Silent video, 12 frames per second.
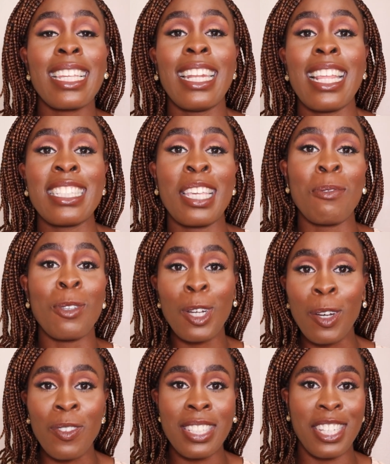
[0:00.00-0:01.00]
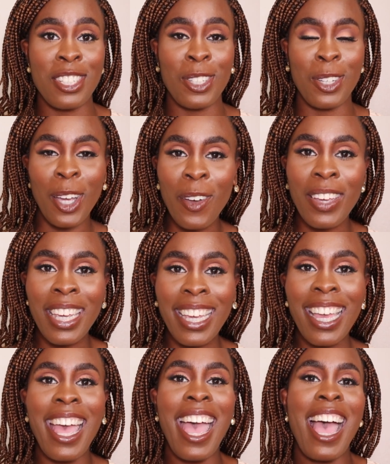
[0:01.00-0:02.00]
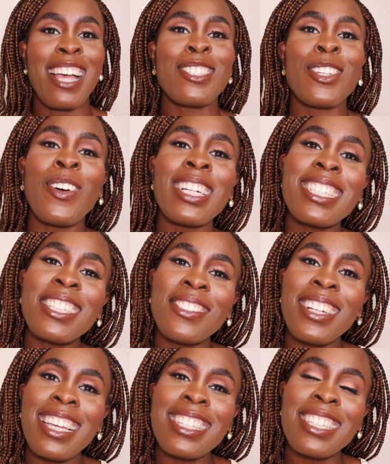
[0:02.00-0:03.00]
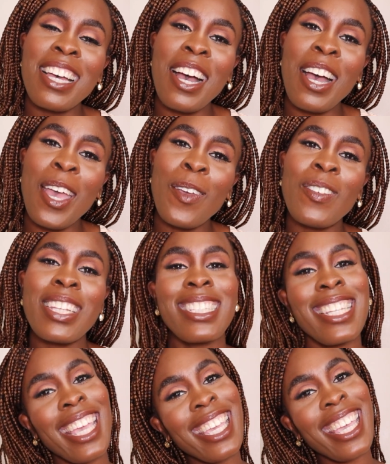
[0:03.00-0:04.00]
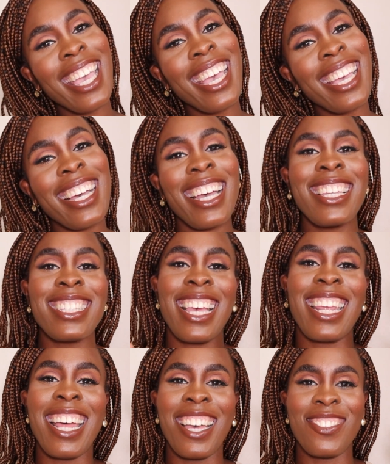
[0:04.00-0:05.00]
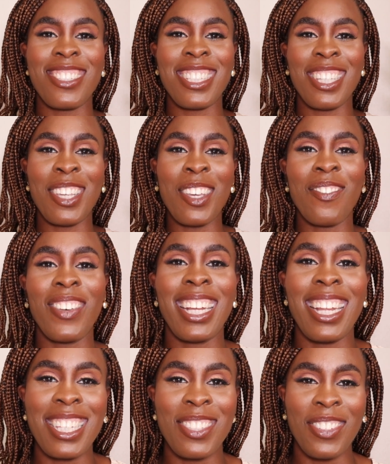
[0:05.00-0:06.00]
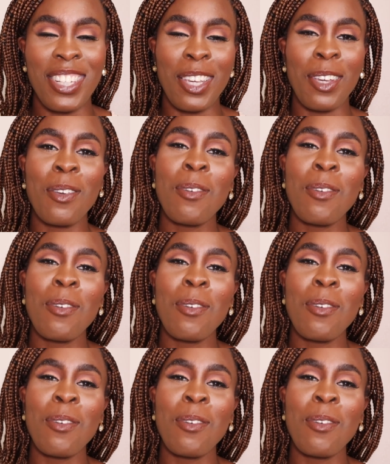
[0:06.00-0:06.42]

Let's keep the conversation going. And so until next time, take care, guys, and I will see you in my next video.